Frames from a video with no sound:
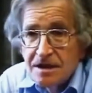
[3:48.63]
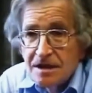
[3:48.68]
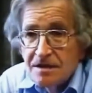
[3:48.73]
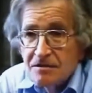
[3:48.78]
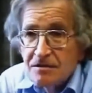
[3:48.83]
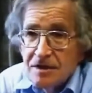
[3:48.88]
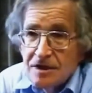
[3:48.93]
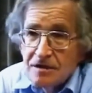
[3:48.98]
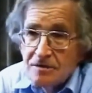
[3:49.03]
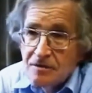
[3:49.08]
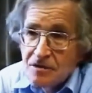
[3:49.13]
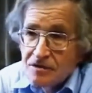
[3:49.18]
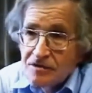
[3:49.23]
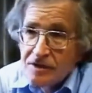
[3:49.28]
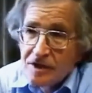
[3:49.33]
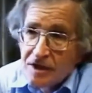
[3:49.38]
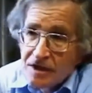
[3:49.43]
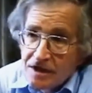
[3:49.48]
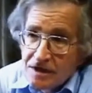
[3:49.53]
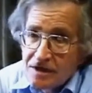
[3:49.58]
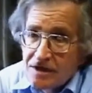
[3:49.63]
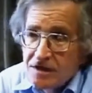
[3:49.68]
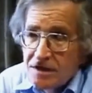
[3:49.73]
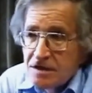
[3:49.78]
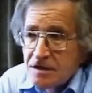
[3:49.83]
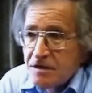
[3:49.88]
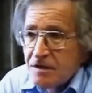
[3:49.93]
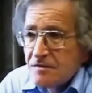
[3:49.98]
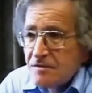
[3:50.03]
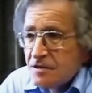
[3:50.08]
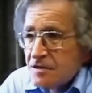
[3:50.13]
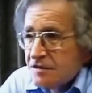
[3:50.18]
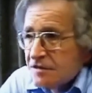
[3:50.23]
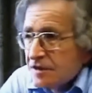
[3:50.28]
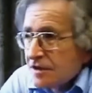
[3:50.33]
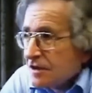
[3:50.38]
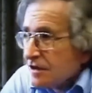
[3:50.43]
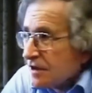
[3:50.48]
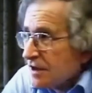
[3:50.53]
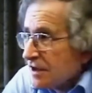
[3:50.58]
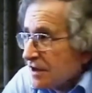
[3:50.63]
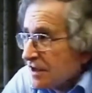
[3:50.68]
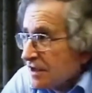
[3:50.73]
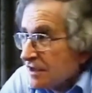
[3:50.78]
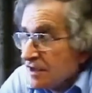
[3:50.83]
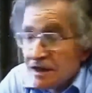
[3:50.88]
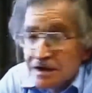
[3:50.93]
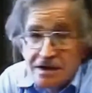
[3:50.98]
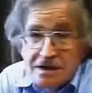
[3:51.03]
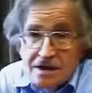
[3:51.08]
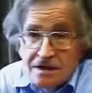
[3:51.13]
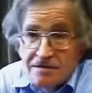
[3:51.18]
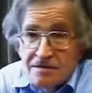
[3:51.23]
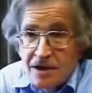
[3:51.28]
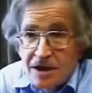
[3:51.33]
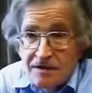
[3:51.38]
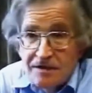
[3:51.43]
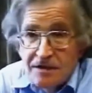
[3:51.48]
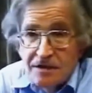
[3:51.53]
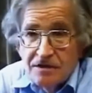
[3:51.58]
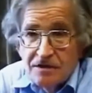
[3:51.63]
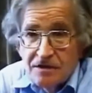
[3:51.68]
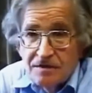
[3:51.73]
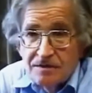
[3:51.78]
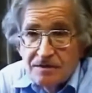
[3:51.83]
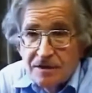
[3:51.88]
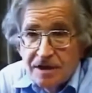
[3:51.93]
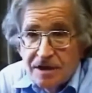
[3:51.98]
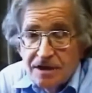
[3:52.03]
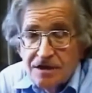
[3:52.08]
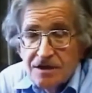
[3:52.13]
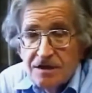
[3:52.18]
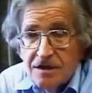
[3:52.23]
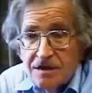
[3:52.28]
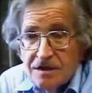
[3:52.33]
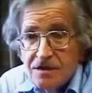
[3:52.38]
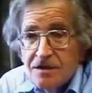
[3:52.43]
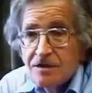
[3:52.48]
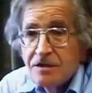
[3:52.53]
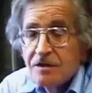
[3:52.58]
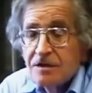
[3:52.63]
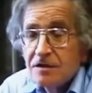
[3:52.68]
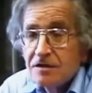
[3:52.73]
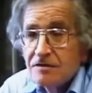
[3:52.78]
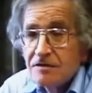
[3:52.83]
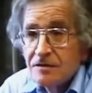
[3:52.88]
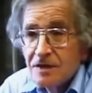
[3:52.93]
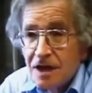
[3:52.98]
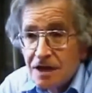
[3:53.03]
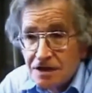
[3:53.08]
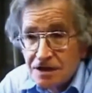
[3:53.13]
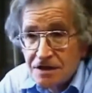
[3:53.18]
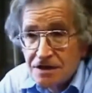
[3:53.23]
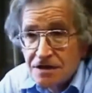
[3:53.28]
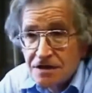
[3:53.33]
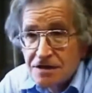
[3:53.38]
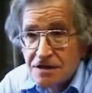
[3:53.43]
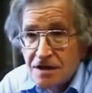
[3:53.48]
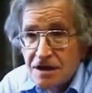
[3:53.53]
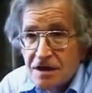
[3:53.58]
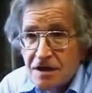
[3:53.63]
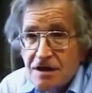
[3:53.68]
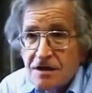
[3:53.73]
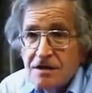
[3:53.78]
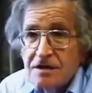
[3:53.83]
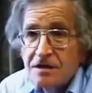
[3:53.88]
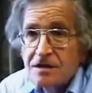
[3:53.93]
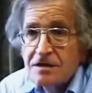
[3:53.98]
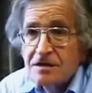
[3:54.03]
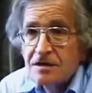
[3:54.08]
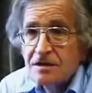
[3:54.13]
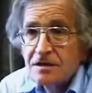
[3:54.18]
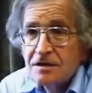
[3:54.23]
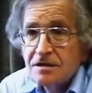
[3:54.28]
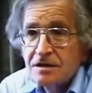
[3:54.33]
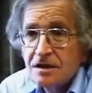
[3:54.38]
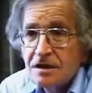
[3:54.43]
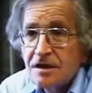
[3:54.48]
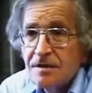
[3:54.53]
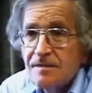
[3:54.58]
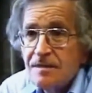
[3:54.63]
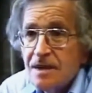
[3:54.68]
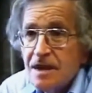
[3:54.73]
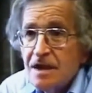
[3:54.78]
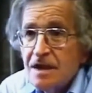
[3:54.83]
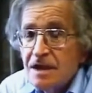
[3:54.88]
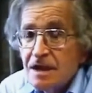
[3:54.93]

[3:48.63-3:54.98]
When you move to other systems of authority, like, say, private corporations or fascist states or